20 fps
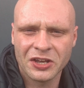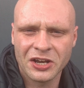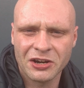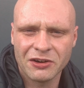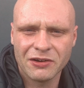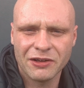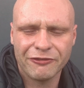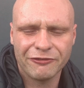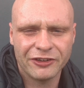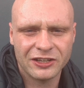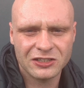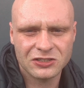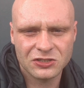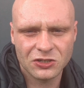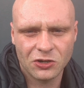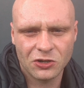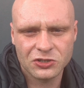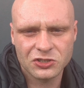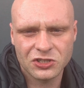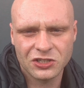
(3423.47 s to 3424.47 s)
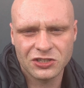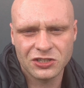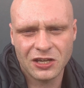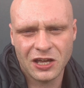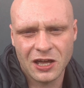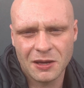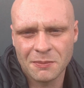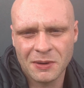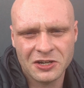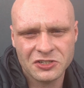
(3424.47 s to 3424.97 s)
and horrific torture that
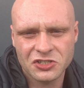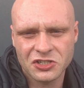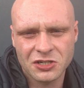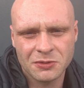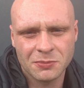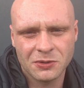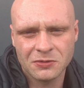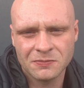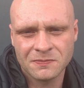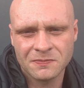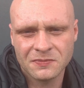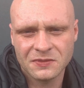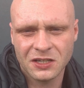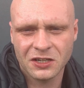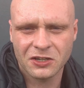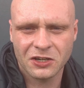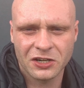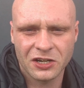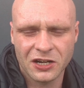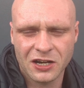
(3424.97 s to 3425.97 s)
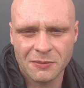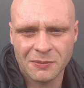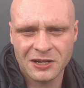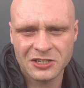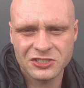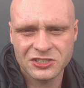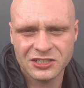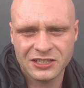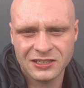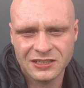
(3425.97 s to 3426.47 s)
imaginable. You couldn't
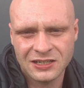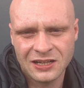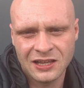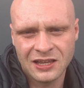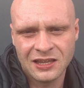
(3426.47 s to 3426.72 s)
imagine it.